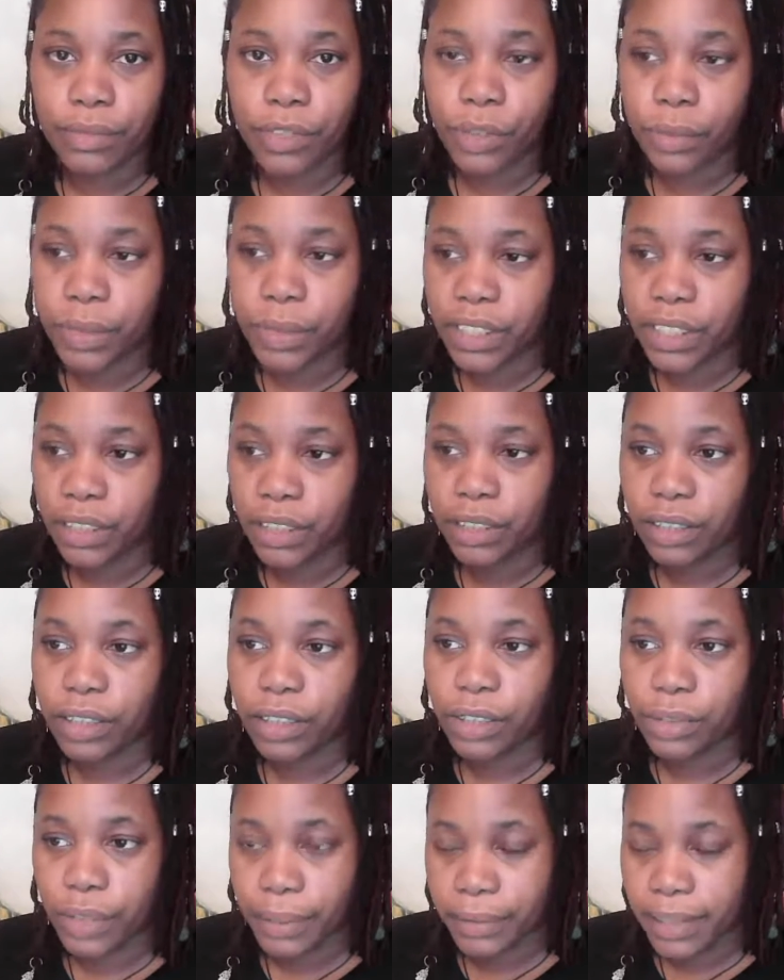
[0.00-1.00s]
Do we still
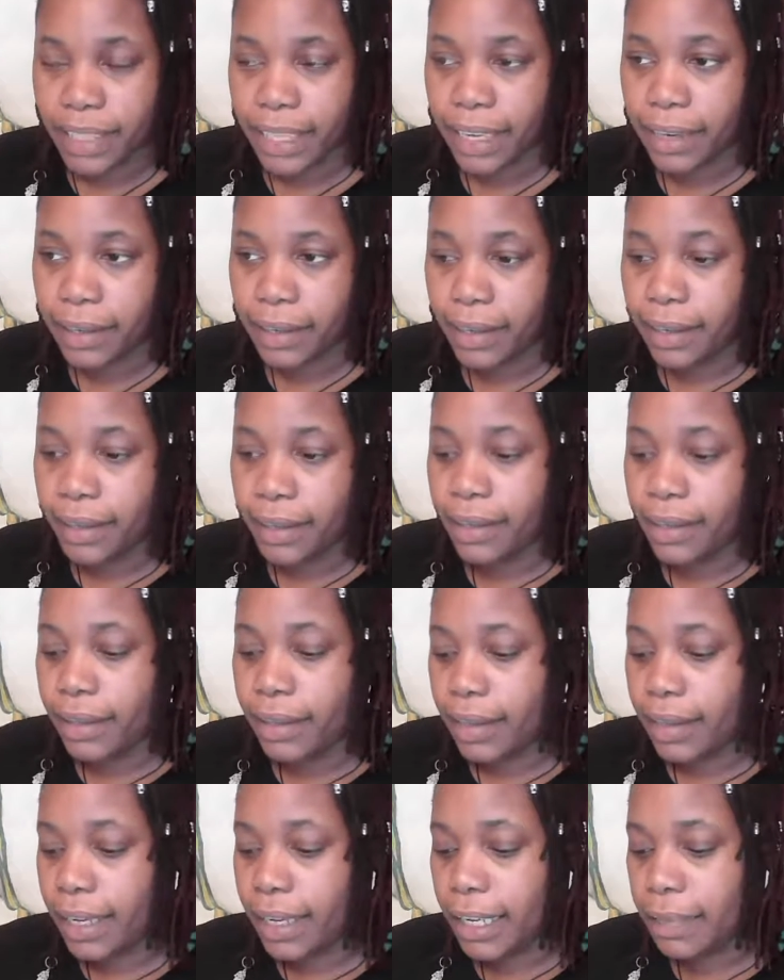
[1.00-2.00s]
agree with that?
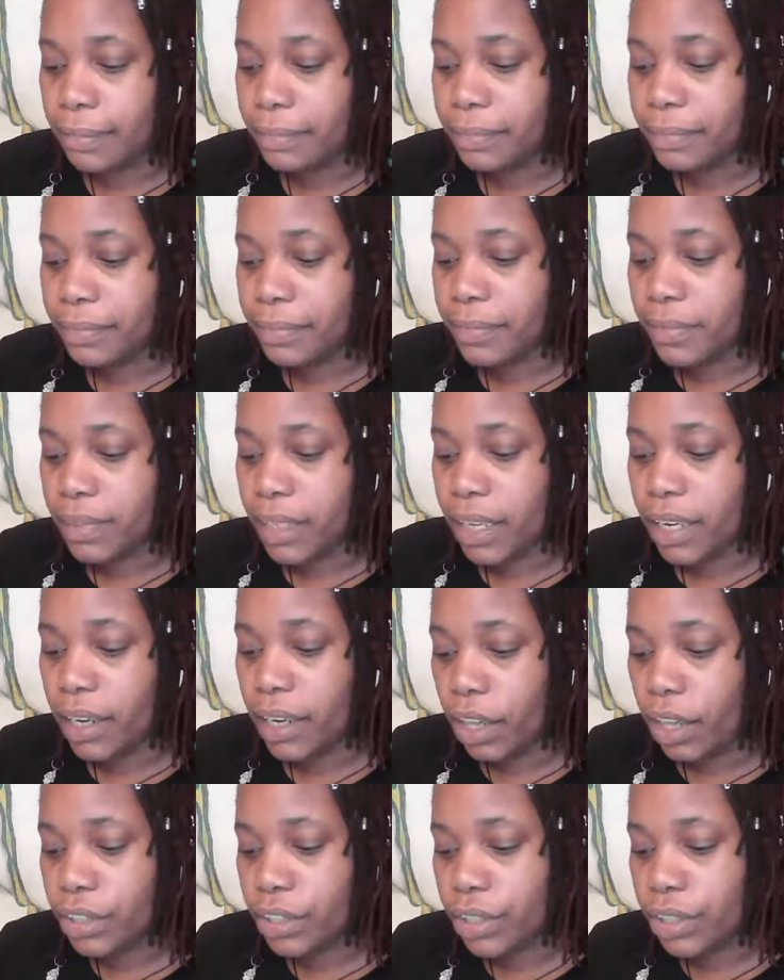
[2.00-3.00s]
And
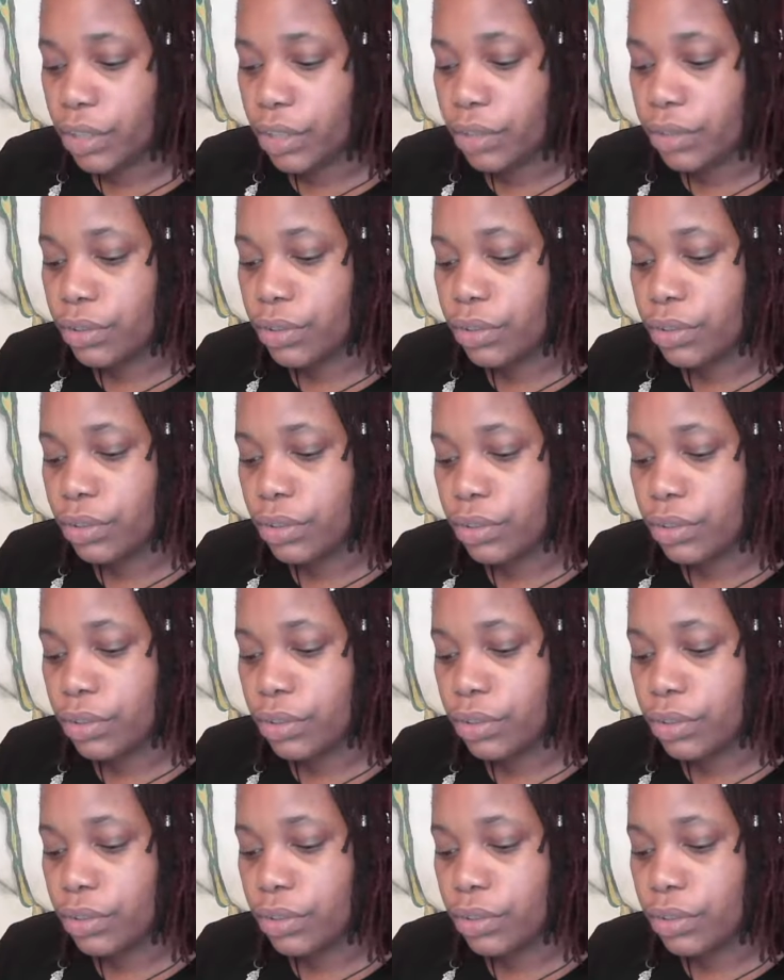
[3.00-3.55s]
also,